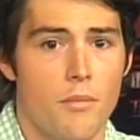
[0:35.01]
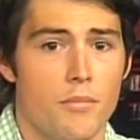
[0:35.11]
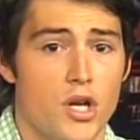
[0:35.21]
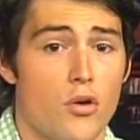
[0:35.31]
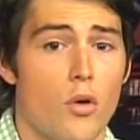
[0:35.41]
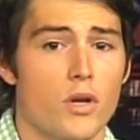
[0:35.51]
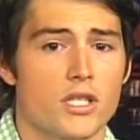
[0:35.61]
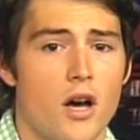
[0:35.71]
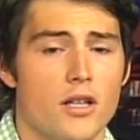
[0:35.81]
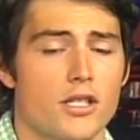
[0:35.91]
Monona,
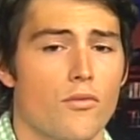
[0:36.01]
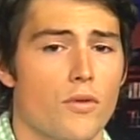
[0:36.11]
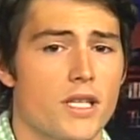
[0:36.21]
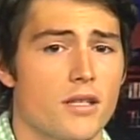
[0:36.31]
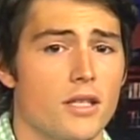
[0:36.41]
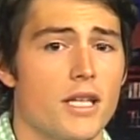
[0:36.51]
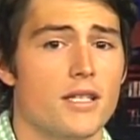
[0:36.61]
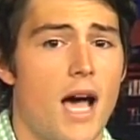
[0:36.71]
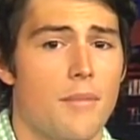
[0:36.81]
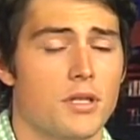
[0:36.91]
Wisconsin recently
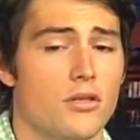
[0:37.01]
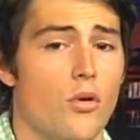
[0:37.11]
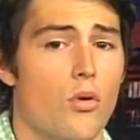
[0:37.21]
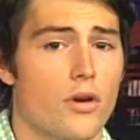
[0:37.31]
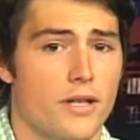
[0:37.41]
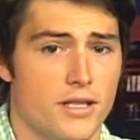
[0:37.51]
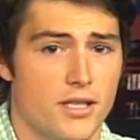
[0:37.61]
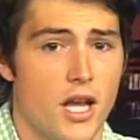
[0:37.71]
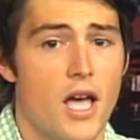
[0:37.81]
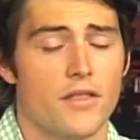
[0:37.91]
adopted an ordinance